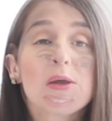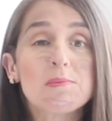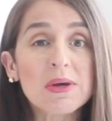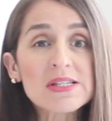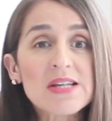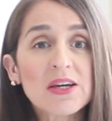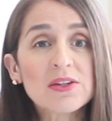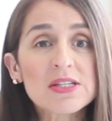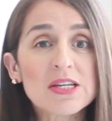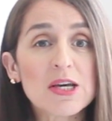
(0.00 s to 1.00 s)
My
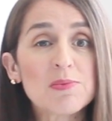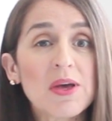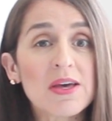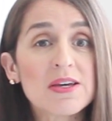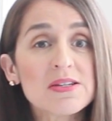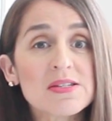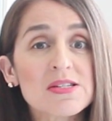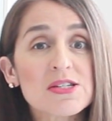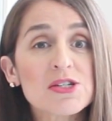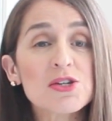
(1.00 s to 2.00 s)
second tip
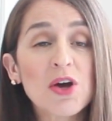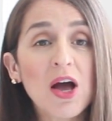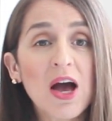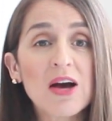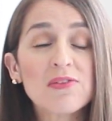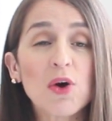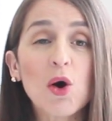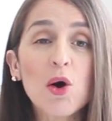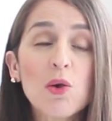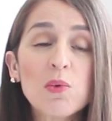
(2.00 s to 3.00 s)
is to have
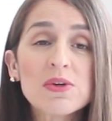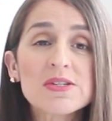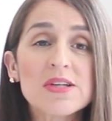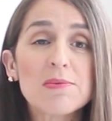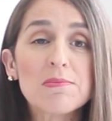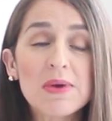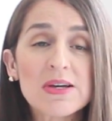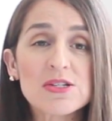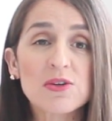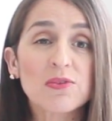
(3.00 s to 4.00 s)
always a
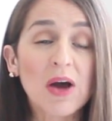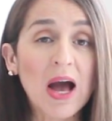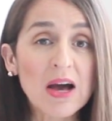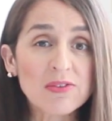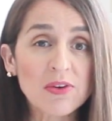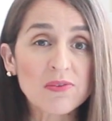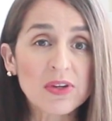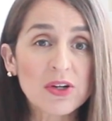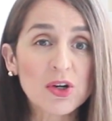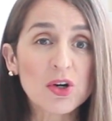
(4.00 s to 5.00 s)
mix of half
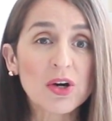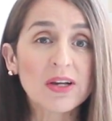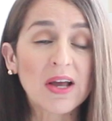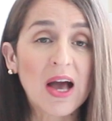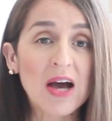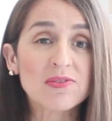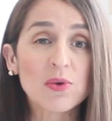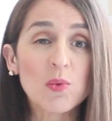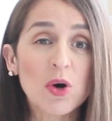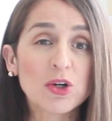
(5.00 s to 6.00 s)
vinegar and half
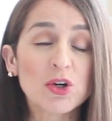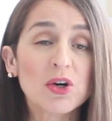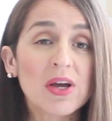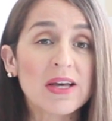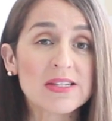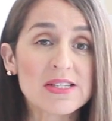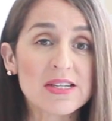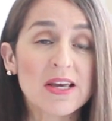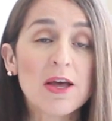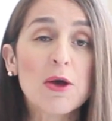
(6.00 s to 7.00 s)
water
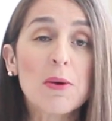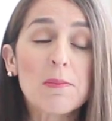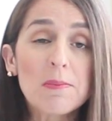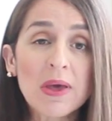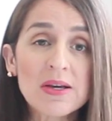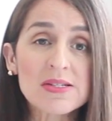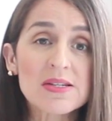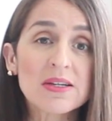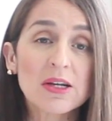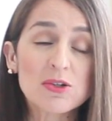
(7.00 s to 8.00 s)
handy. Mix
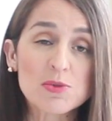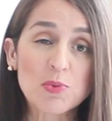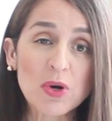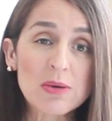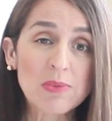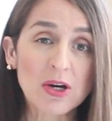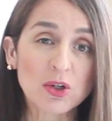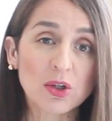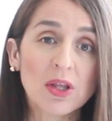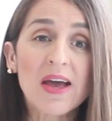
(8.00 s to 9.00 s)
in a spray
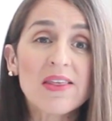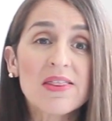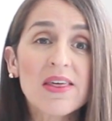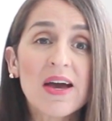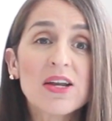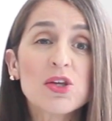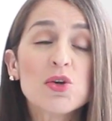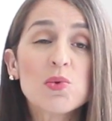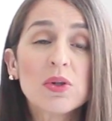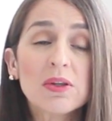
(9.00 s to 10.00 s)
bottle and then
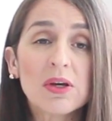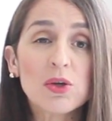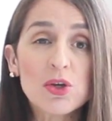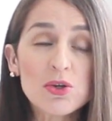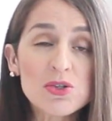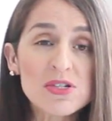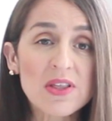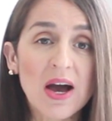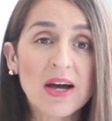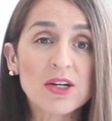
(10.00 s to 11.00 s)
you will use
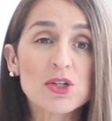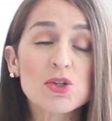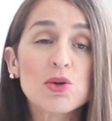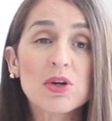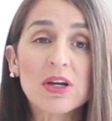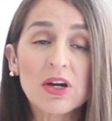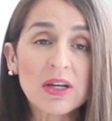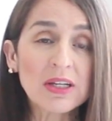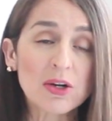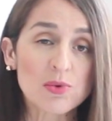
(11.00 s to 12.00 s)
that to
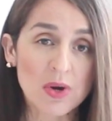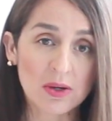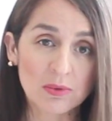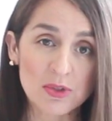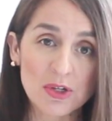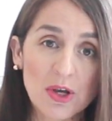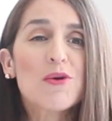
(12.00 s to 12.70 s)
clean around,